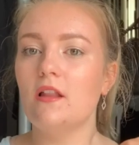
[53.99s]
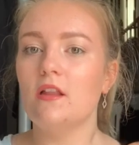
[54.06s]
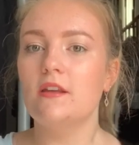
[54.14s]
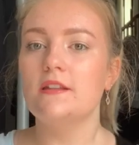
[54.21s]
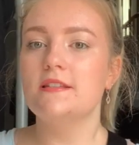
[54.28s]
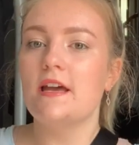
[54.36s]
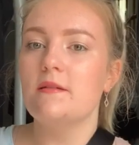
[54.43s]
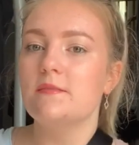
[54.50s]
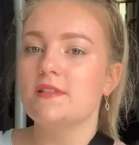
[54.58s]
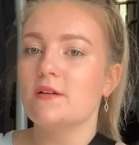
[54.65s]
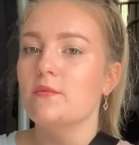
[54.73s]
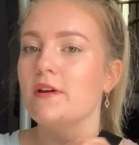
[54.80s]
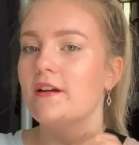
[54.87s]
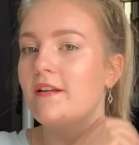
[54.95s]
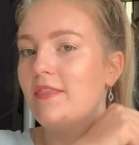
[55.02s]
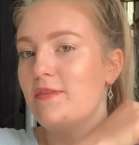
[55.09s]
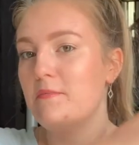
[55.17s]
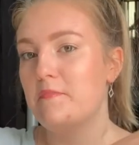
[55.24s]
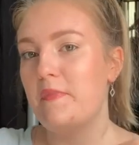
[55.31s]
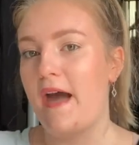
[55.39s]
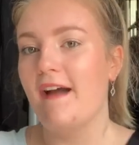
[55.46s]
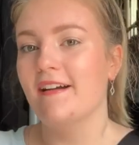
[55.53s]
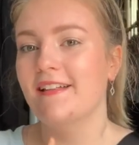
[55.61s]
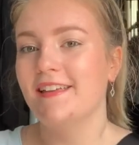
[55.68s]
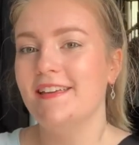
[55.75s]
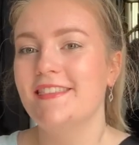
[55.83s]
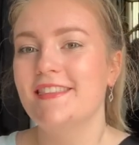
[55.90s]
A lot of times I'll wear it at the back
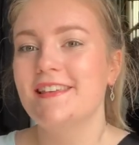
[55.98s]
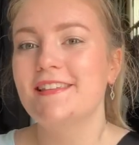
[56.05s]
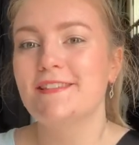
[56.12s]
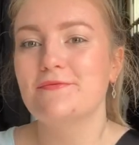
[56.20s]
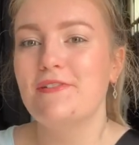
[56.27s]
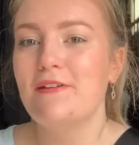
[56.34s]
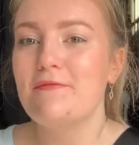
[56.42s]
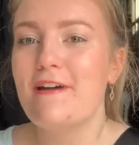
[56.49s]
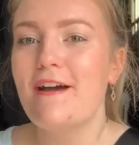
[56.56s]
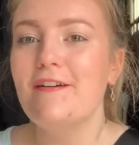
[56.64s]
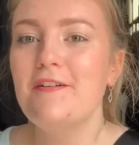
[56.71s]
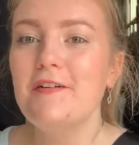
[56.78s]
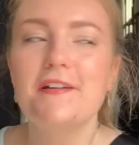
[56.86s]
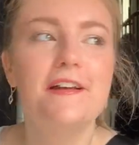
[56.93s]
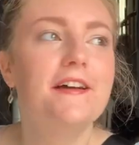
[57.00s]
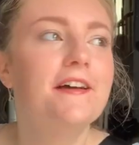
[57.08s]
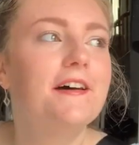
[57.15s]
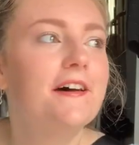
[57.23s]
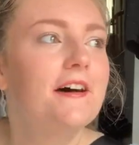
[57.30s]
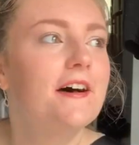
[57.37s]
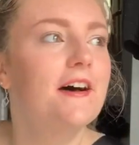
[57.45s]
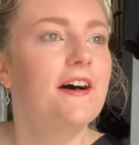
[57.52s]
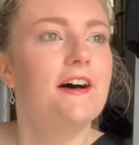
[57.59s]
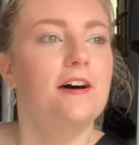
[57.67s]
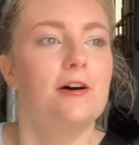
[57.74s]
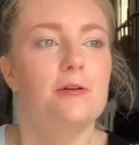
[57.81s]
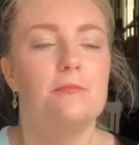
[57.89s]
like this when I'm out.
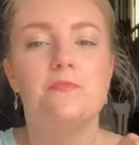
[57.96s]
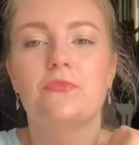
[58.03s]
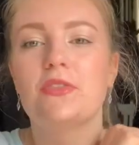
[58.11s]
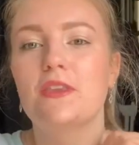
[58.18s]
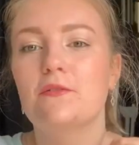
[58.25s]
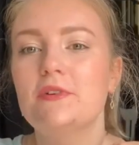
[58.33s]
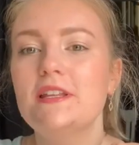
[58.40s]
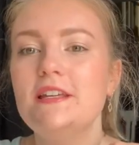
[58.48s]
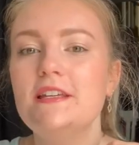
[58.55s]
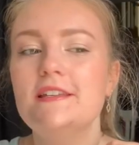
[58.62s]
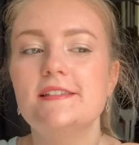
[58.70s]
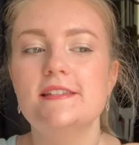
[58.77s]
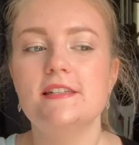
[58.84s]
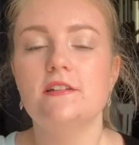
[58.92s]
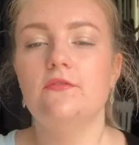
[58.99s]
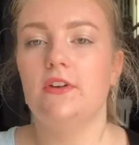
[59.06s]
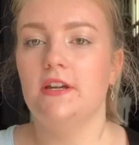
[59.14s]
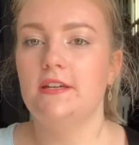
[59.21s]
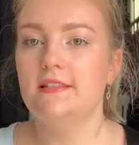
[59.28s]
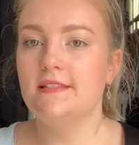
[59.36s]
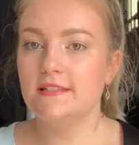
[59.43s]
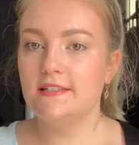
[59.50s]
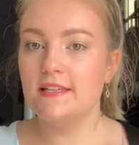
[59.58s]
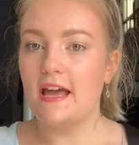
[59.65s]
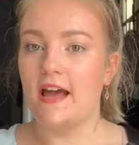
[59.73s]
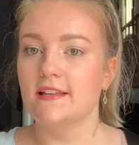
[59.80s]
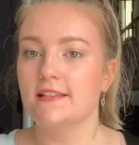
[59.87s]
Um, really easy, very easy
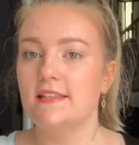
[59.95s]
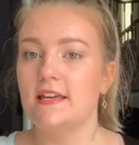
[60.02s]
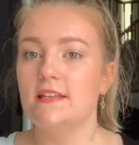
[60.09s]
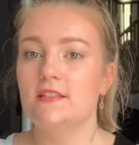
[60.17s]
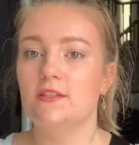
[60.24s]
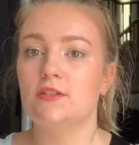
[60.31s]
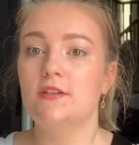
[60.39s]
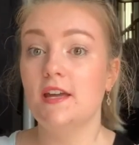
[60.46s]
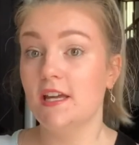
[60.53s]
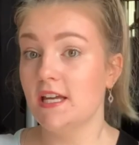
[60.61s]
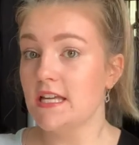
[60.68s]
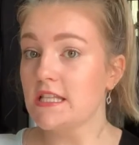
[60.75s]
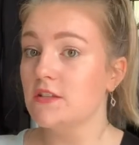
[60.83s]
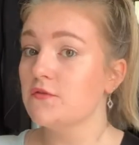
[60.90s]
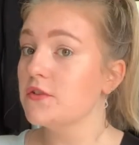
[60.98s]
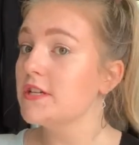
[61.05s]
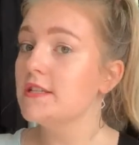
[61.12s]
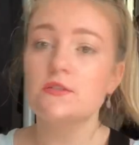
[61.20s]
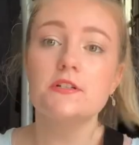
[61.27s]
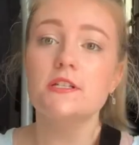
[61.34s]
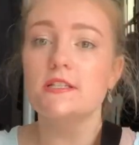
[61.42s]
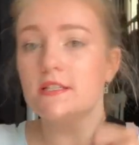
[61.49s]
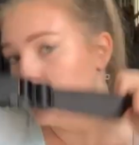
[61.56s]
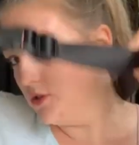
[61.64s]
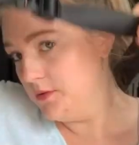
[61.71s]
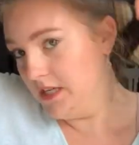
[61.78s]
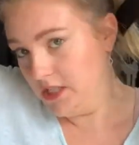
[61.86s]
to access, hands-free sort of
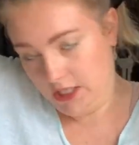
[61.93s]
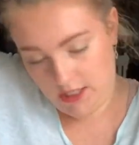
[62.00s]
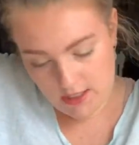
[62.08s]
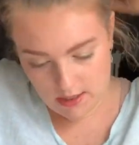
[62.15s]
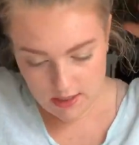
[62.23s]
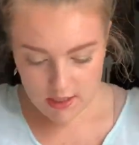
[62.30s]
situation.